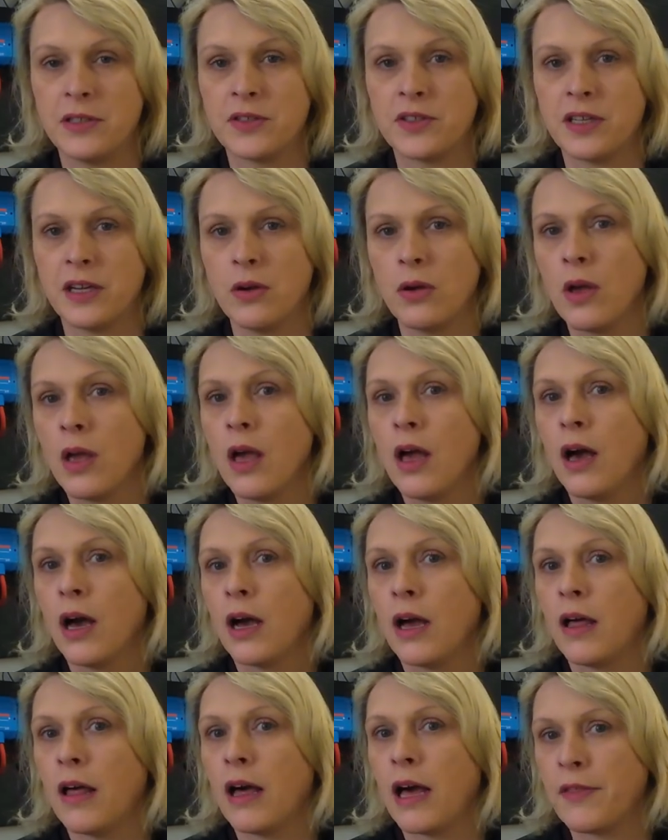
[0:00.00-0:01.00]
So
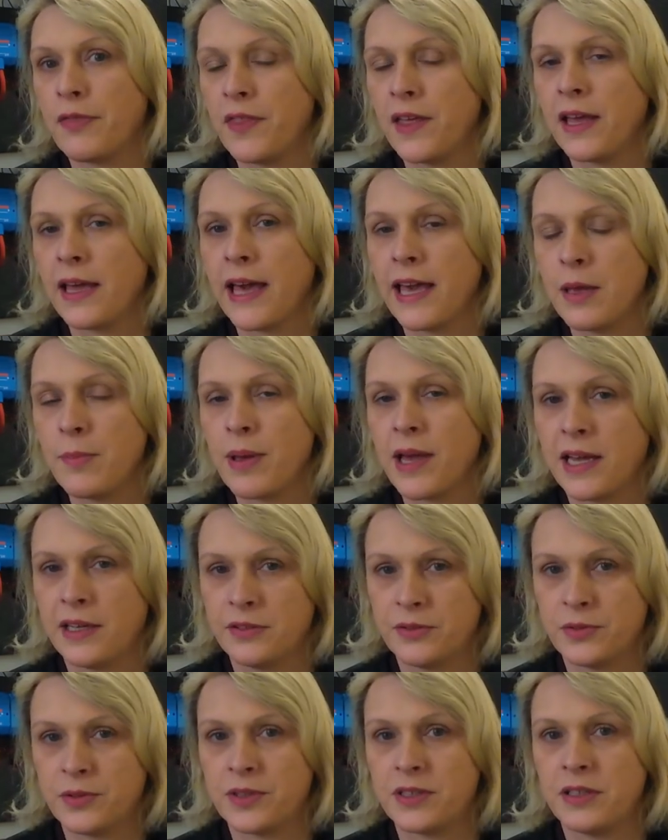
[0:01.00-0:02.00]
I think eight
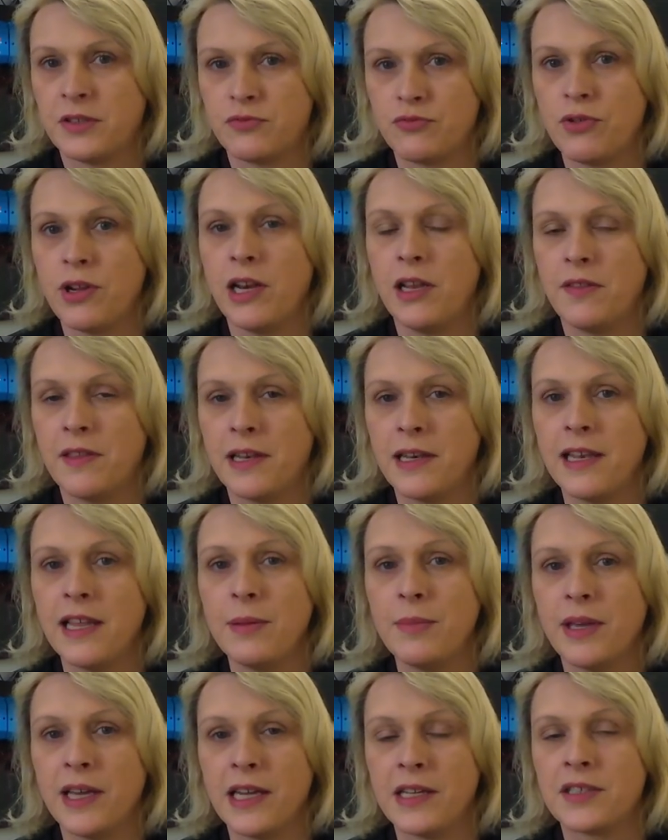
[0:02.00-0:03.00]
panels is really the
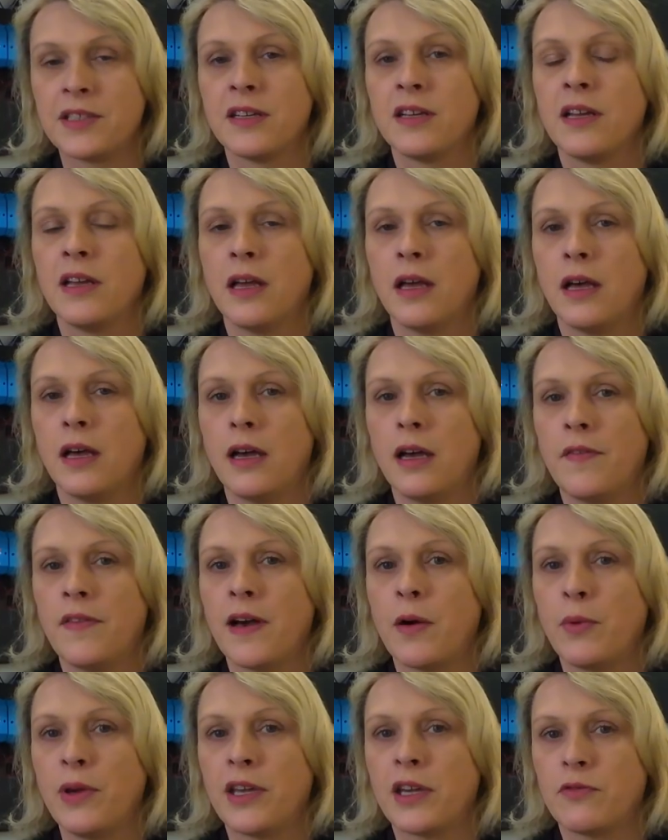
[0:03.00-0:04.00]
limit uh,
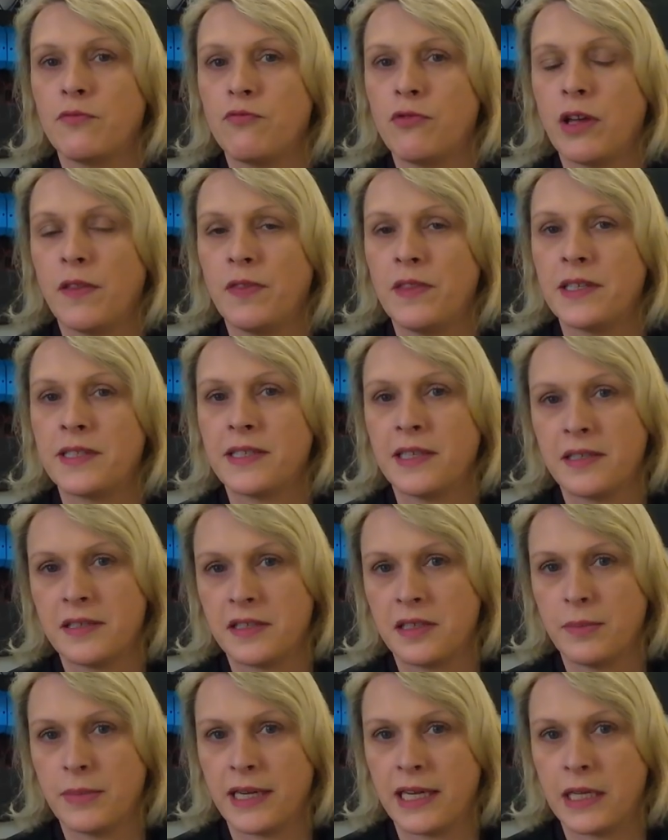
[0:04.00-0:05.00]
that we can run the
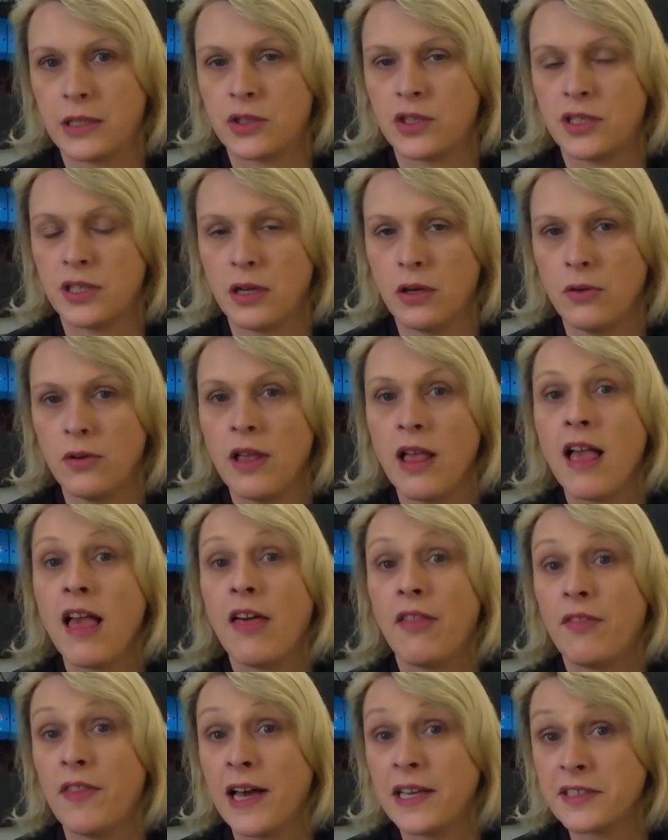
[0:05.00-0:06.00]
system out. So
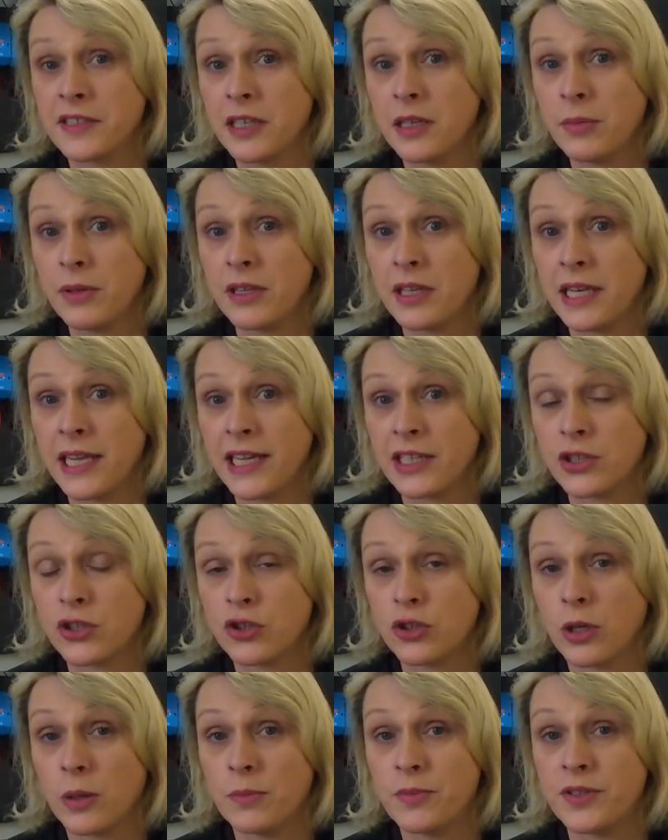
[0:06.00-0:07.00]
that's going to be the next
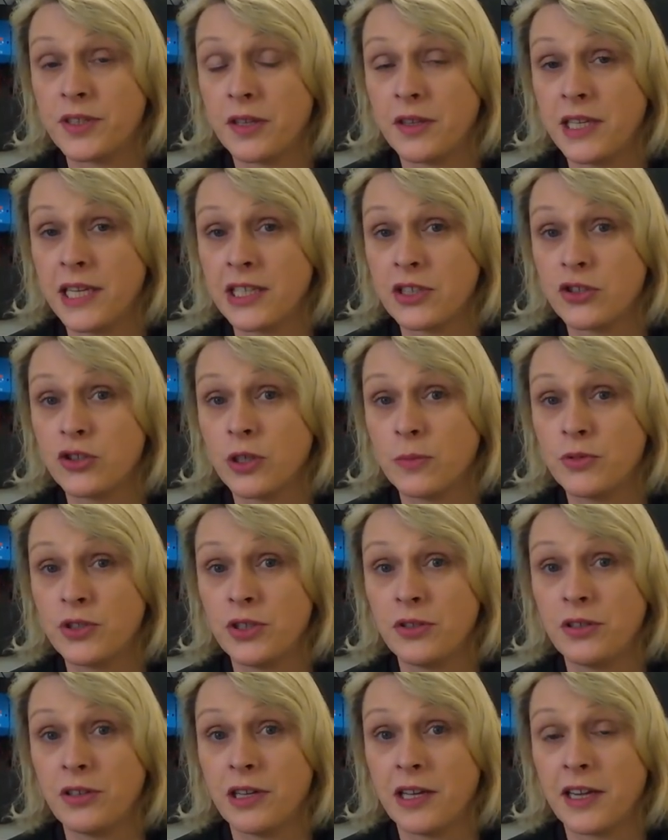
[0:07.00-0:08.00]
job. So the next job
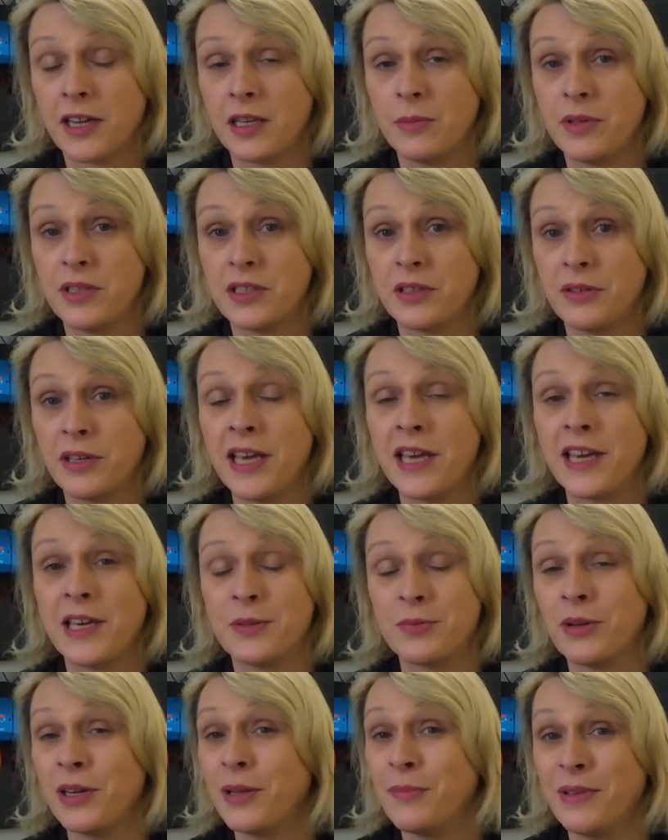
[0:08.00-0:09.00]
Jude and I are going to be doing
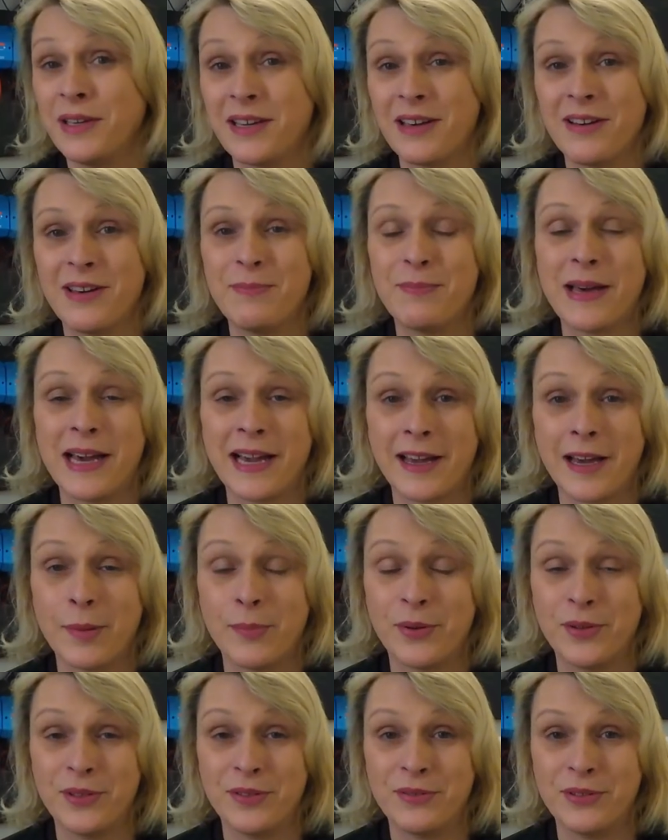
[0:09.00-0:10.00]
is we're going to be going back
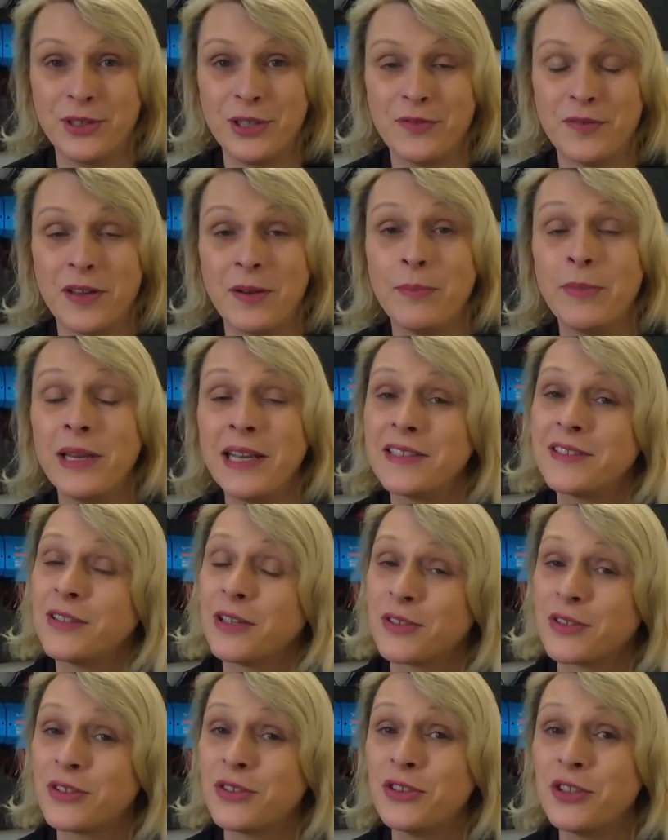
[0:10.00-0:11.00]
up on the roof. I mean, it's
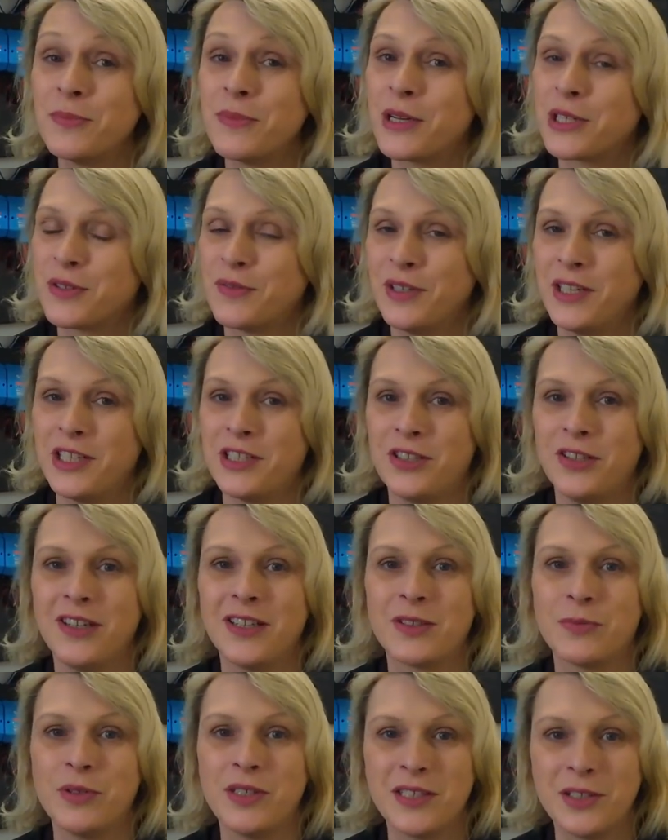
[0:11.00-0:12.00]
not too much of an issue
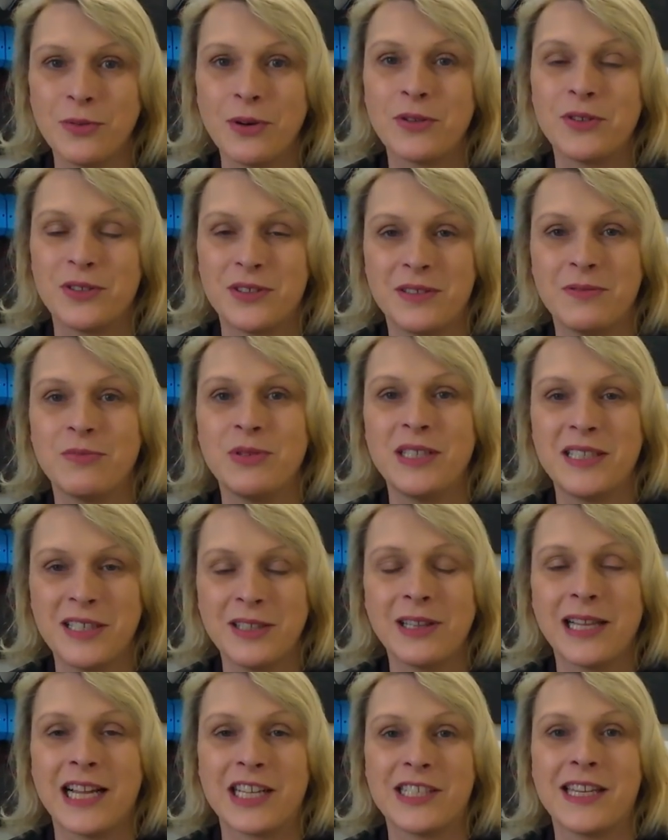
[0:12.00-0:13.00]
because we still we
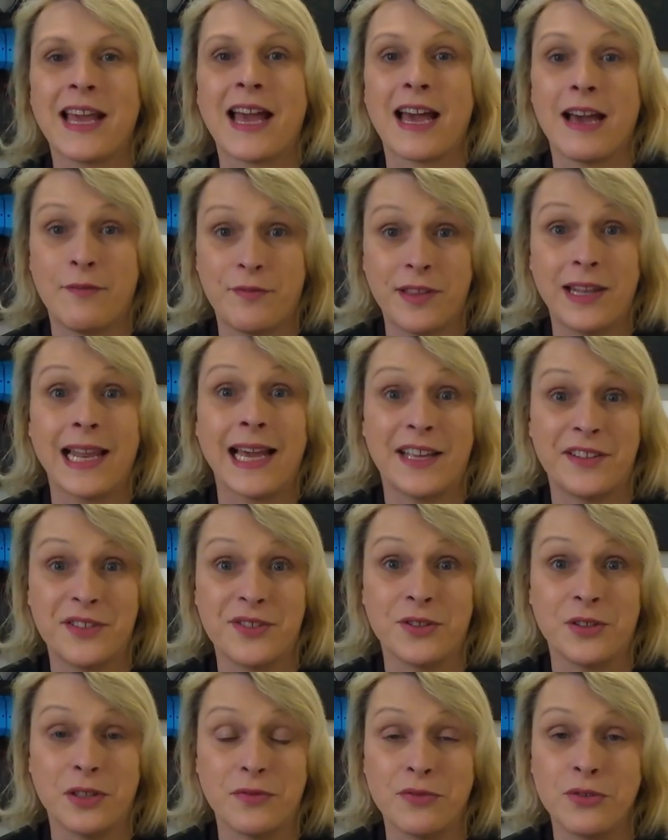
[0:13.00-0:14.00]
still actually have the
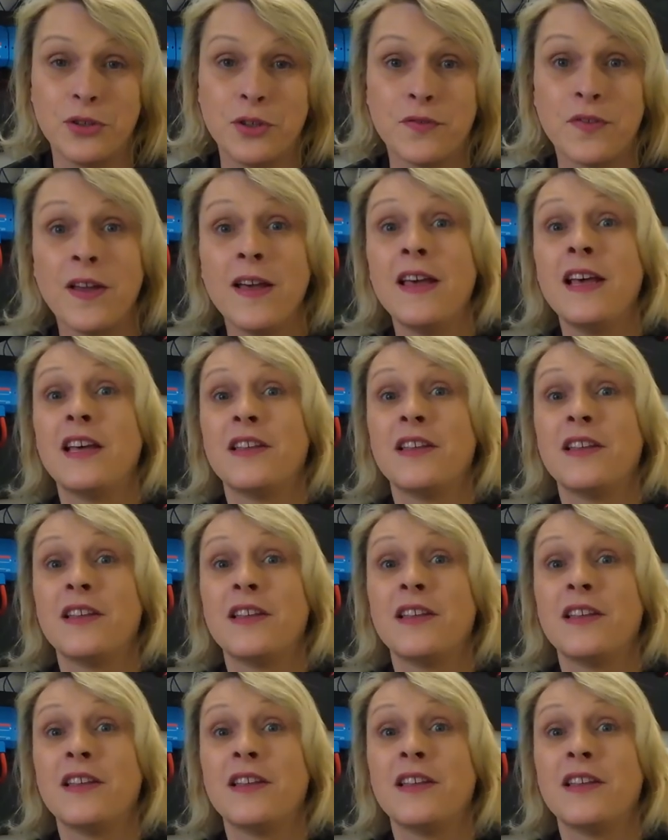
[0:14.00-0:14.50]
ladders on the roof.